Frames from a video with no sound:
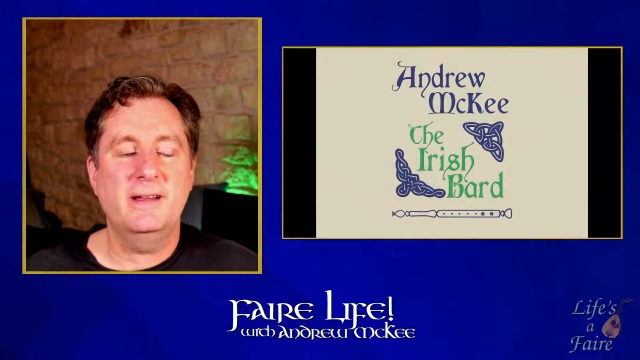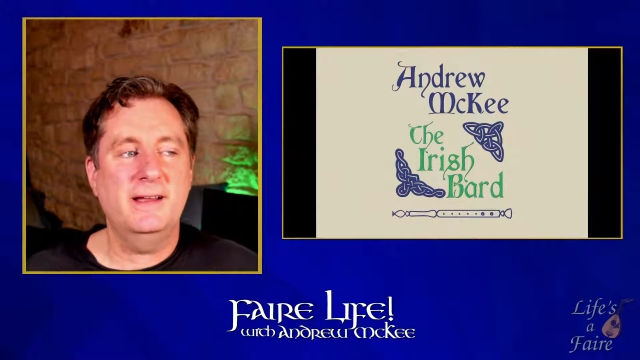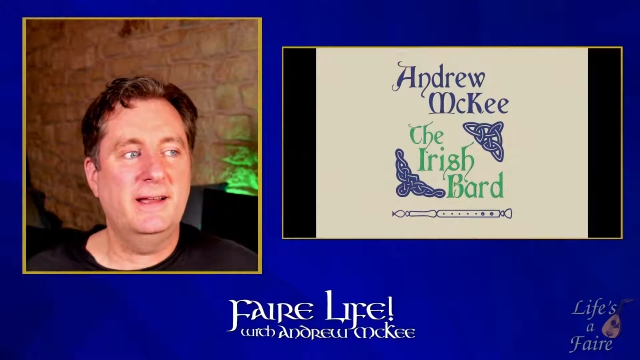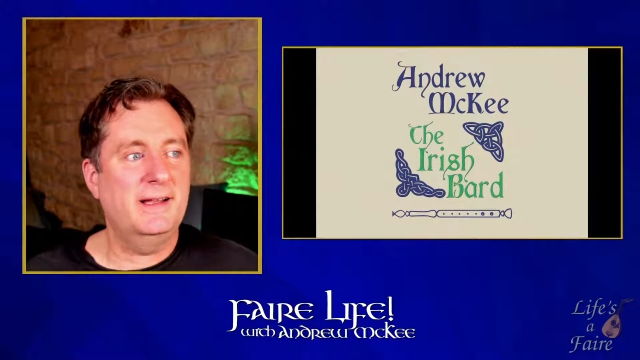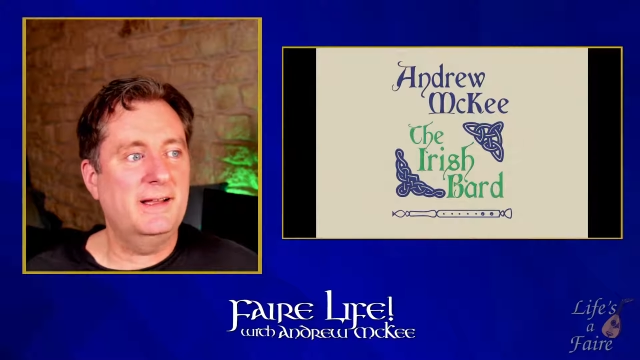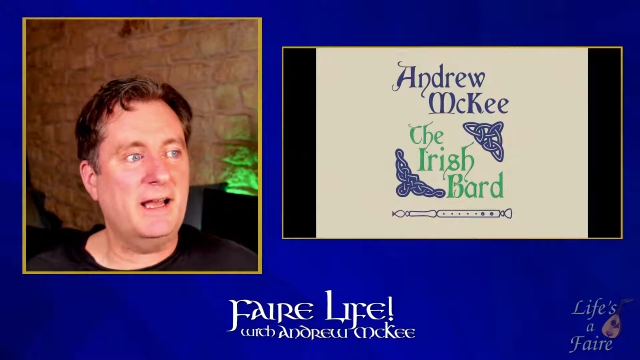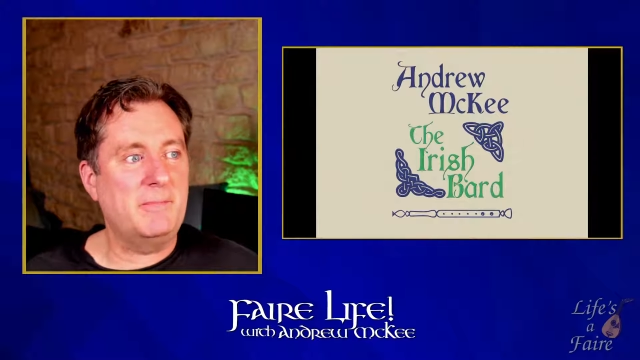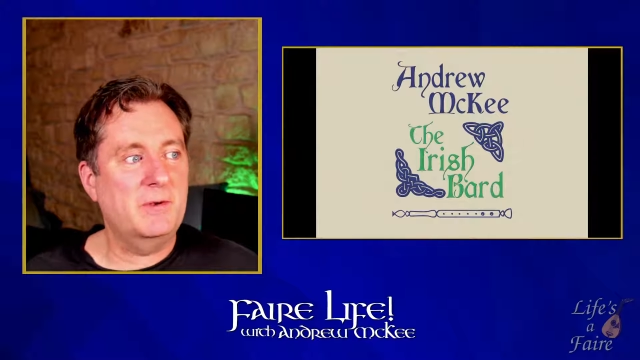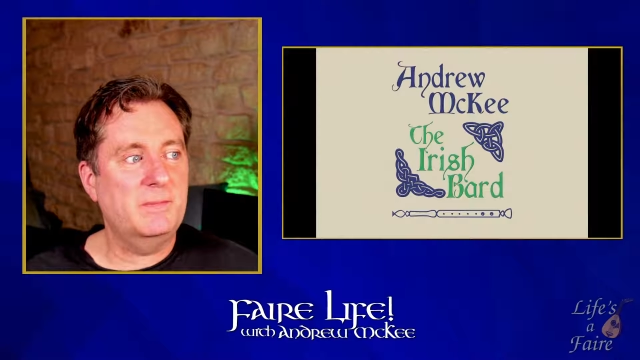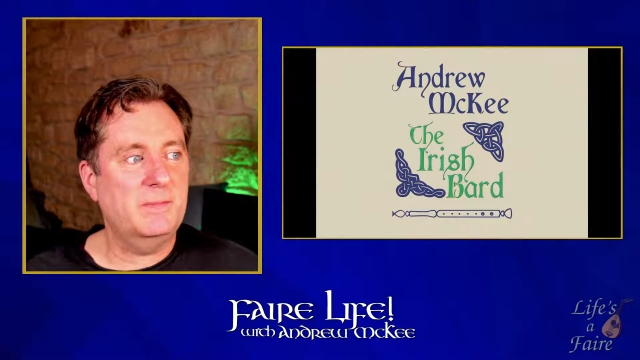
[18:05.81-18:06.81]

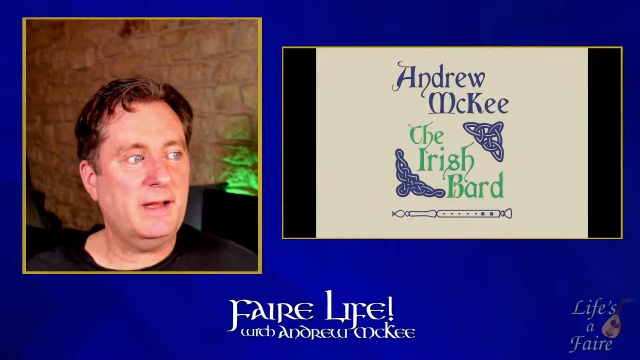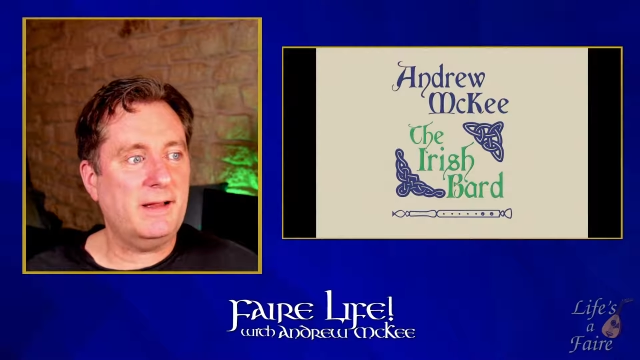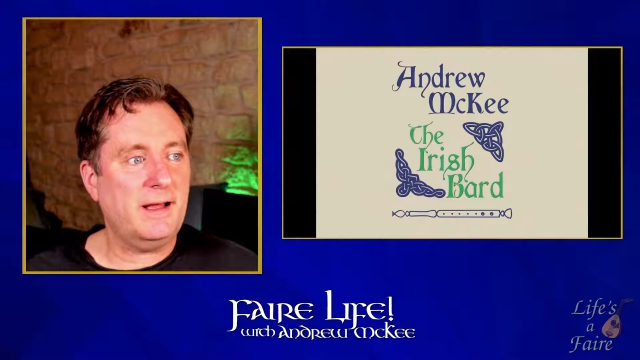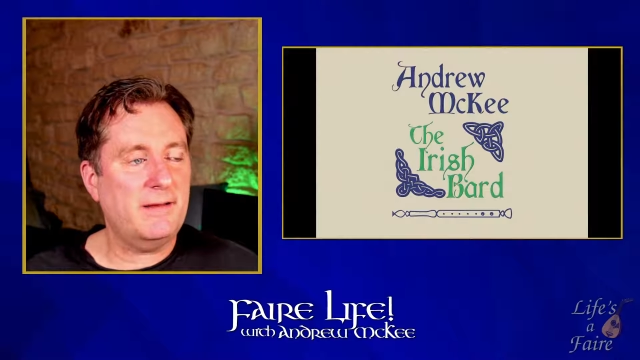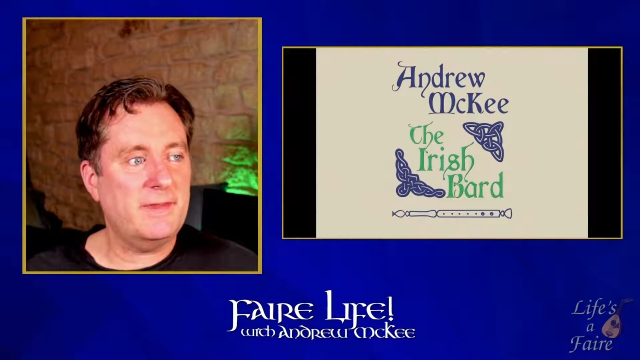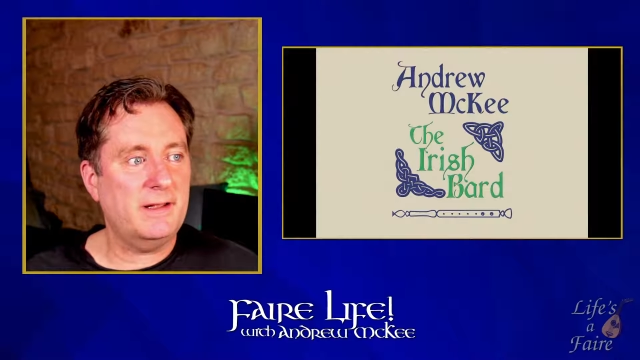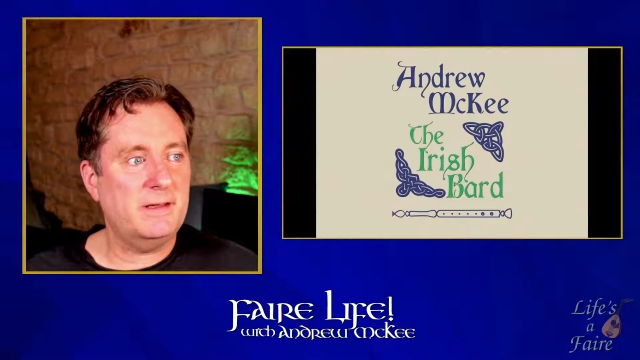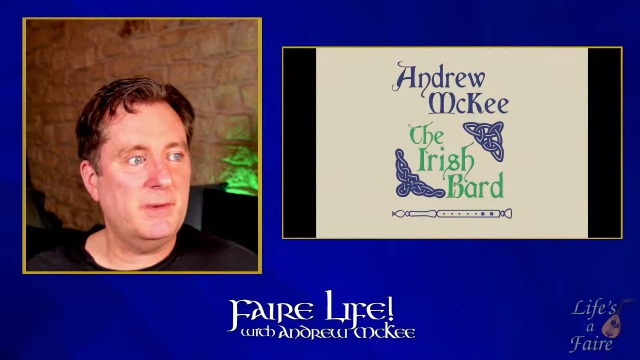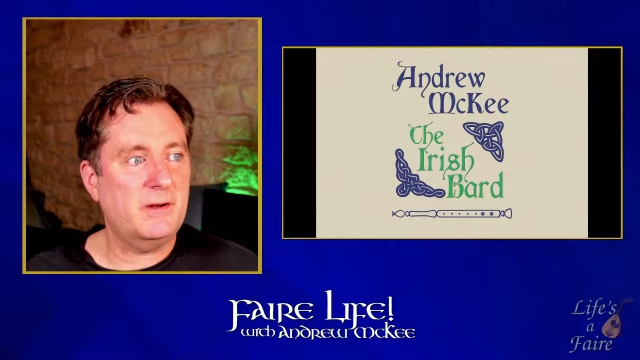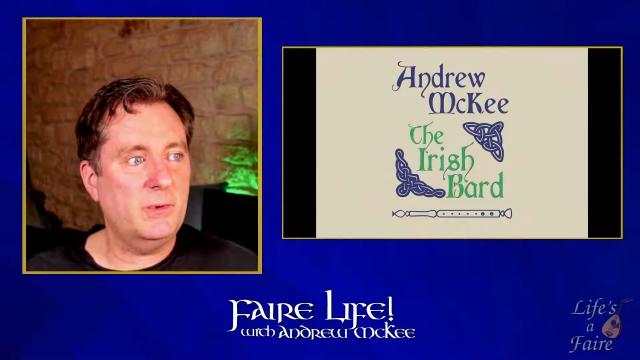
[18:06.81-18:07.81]
and I'll have that in
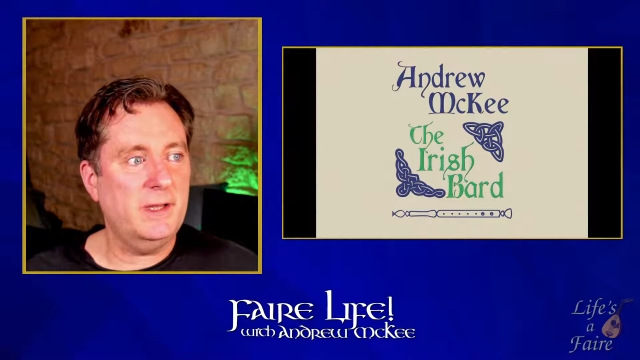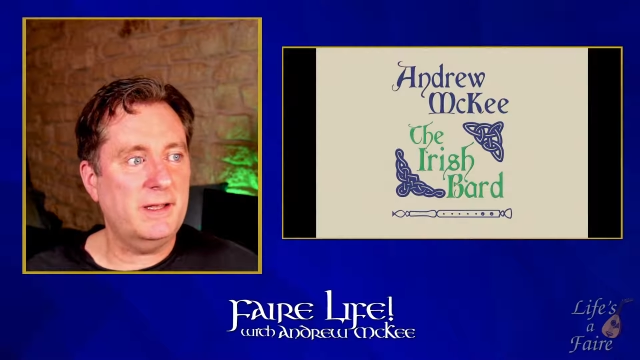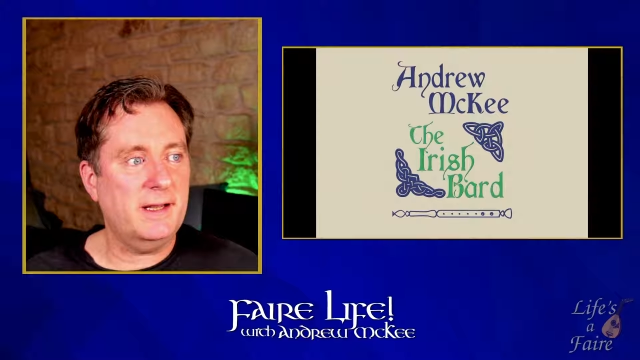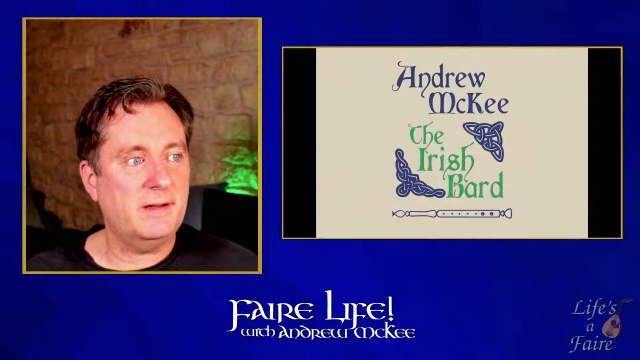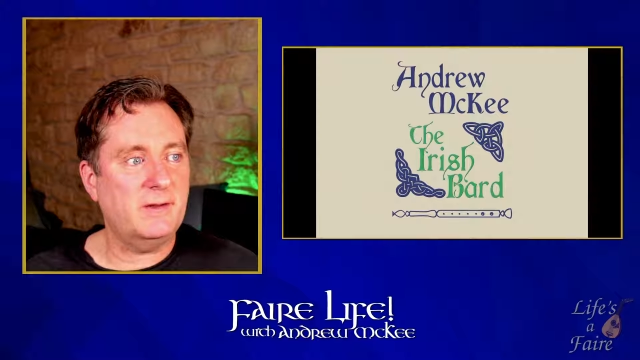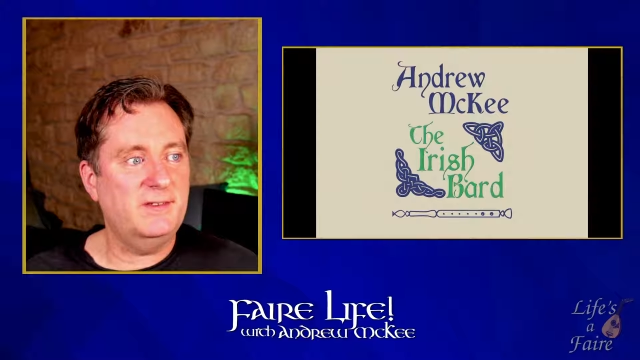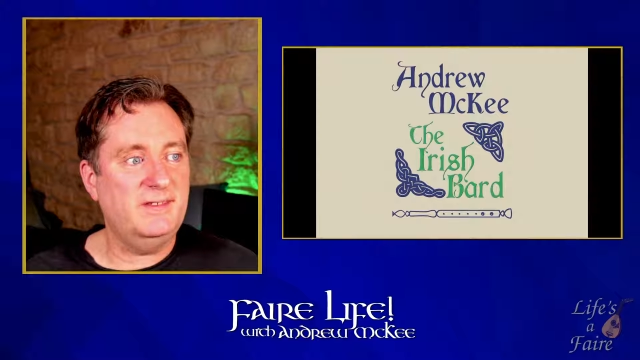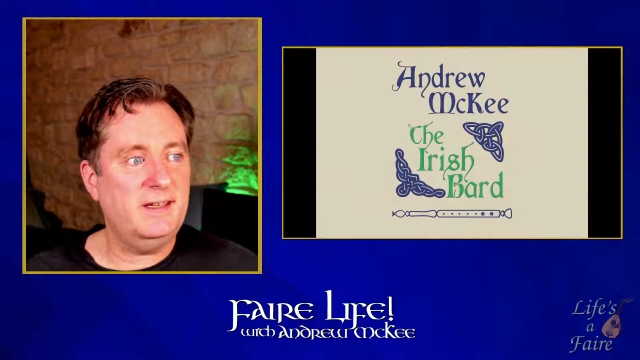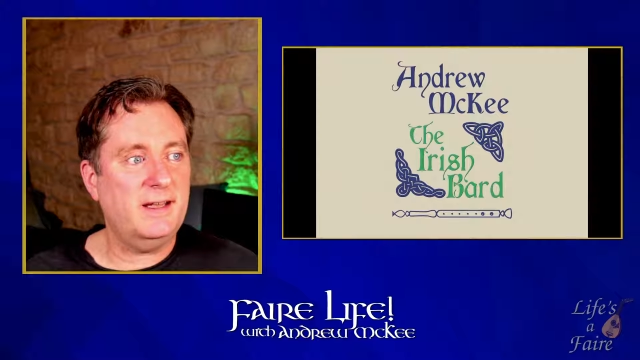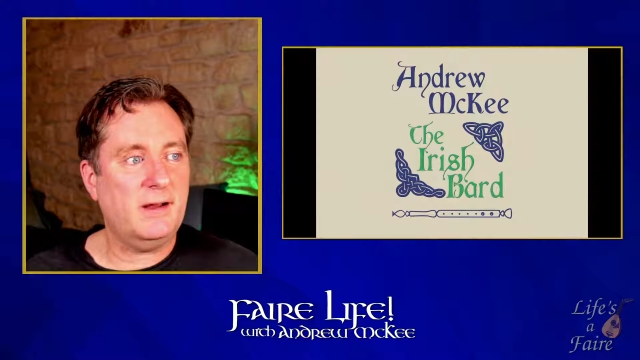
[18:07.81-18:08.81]
about a week, and I'll
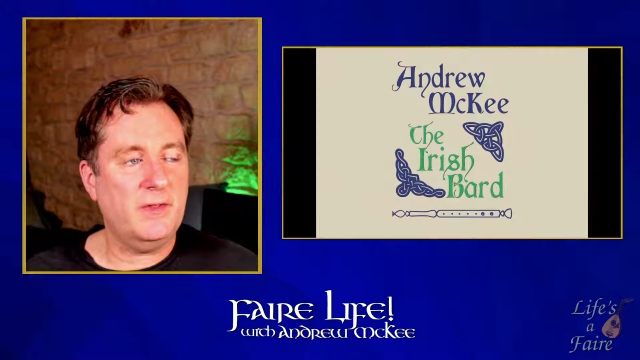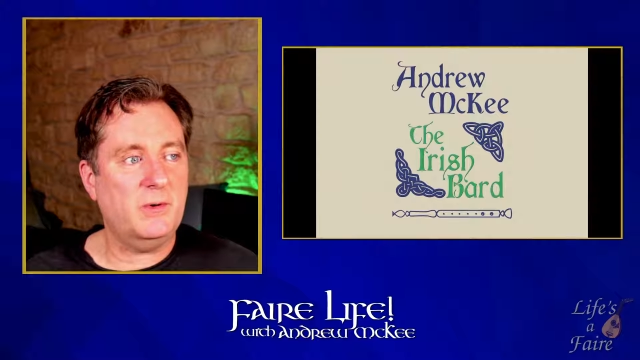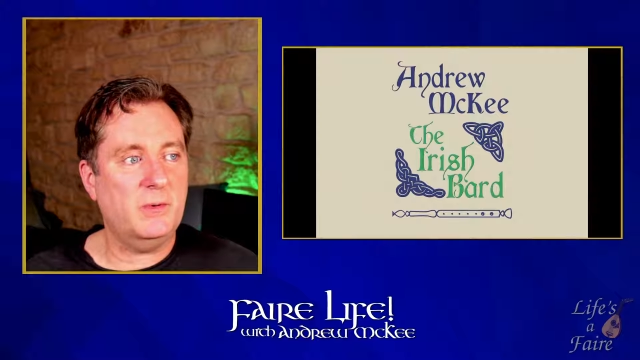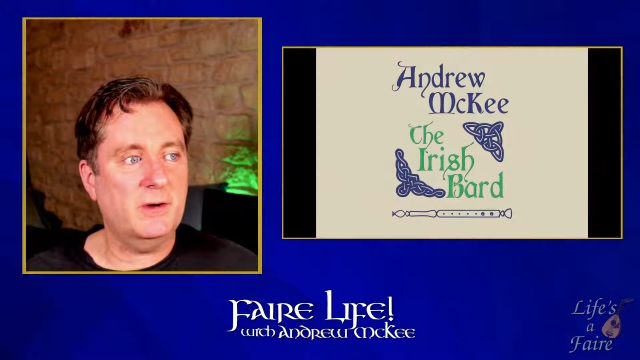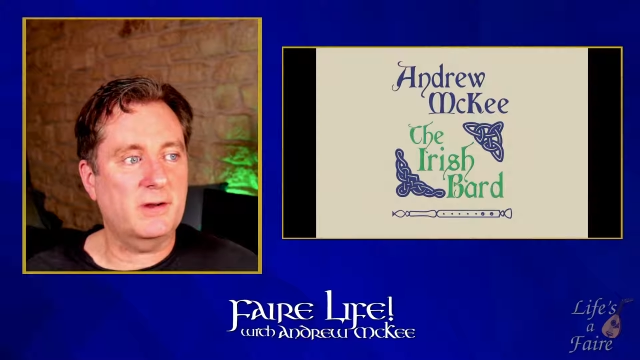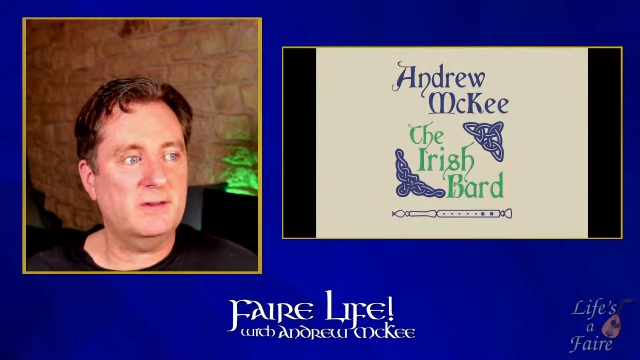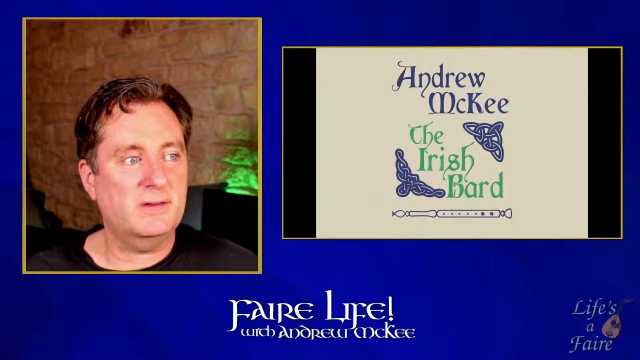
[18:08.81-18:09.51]
see how that works.